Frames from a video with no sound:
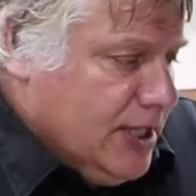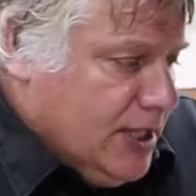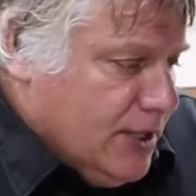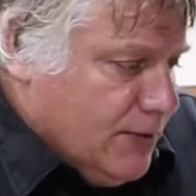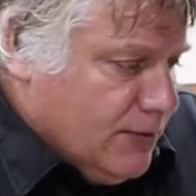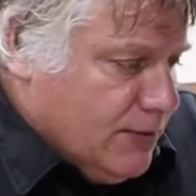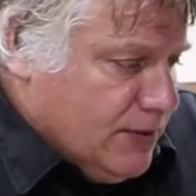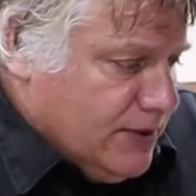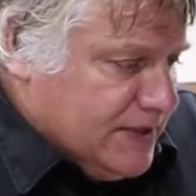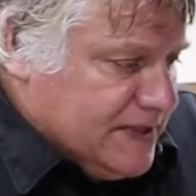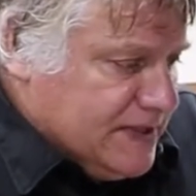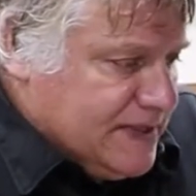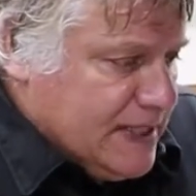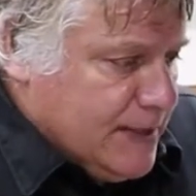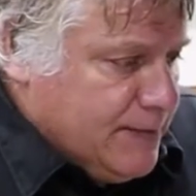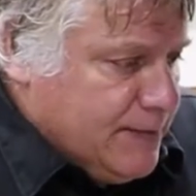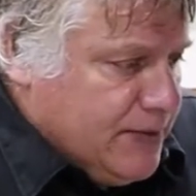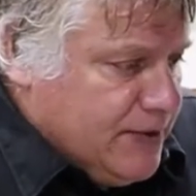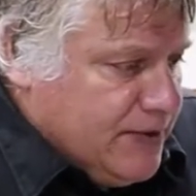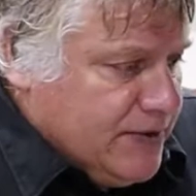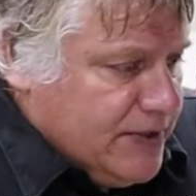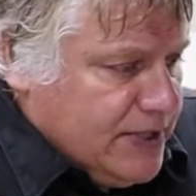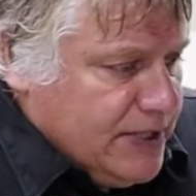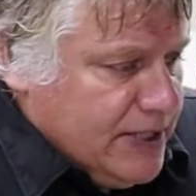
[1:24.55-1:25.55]
We'll
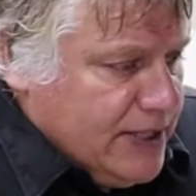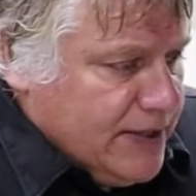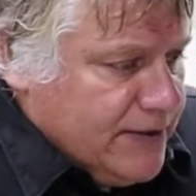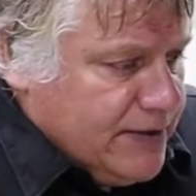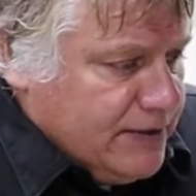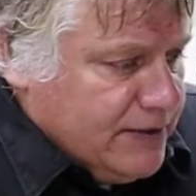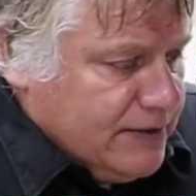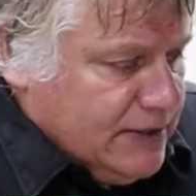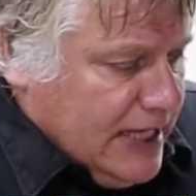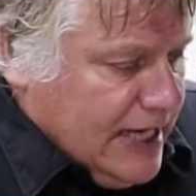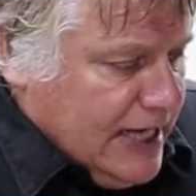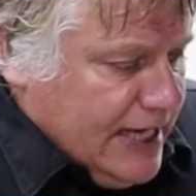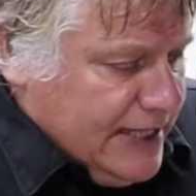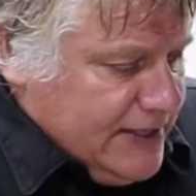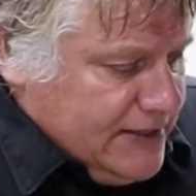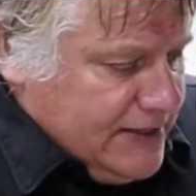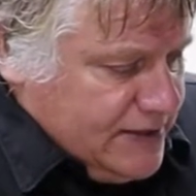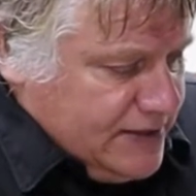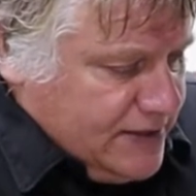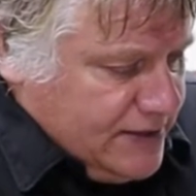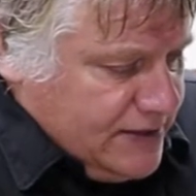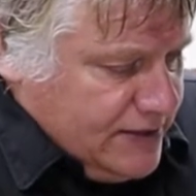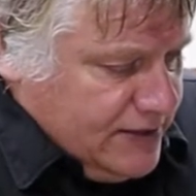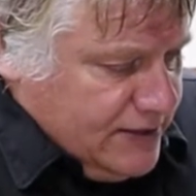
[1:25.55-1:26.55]
assemble the other
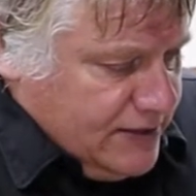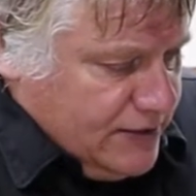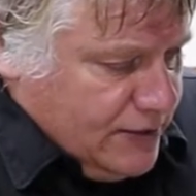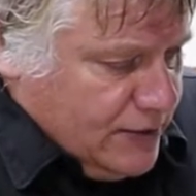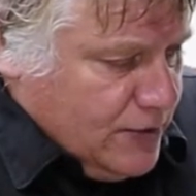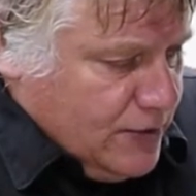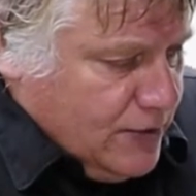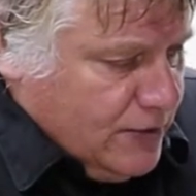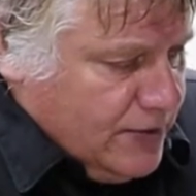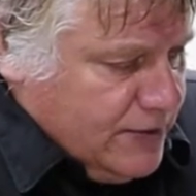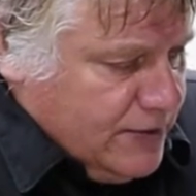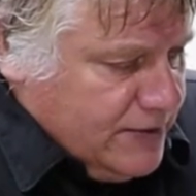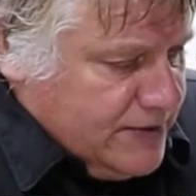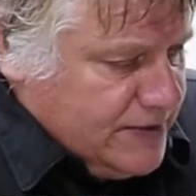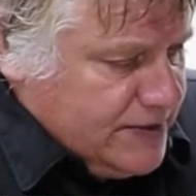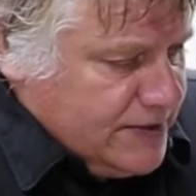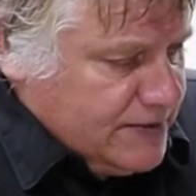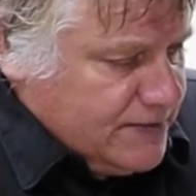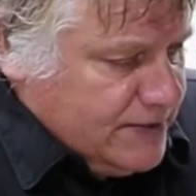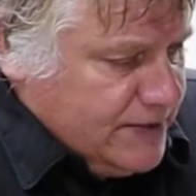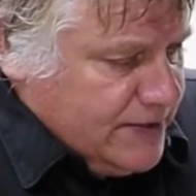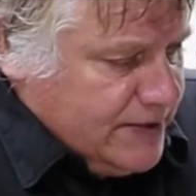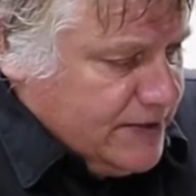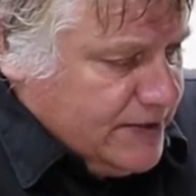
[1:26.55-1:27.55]
lines in accordance
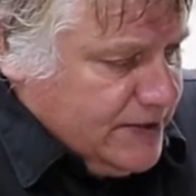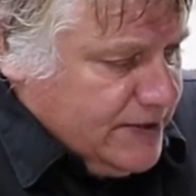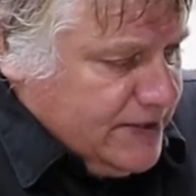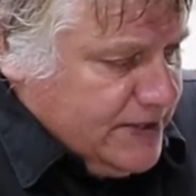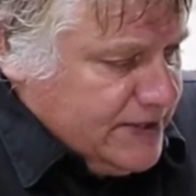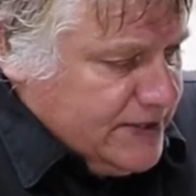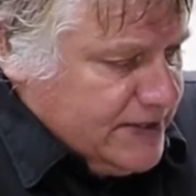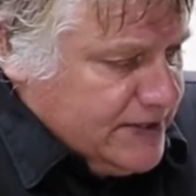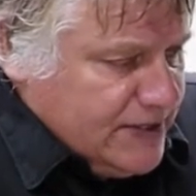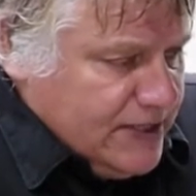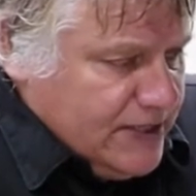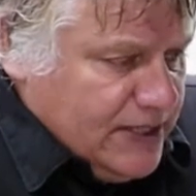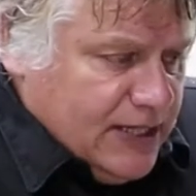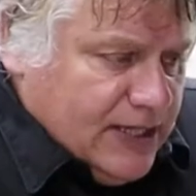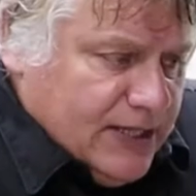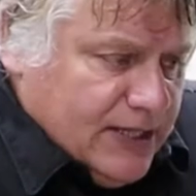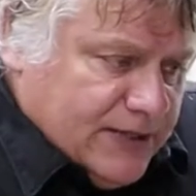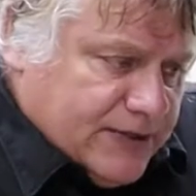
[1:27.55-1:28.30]
with this,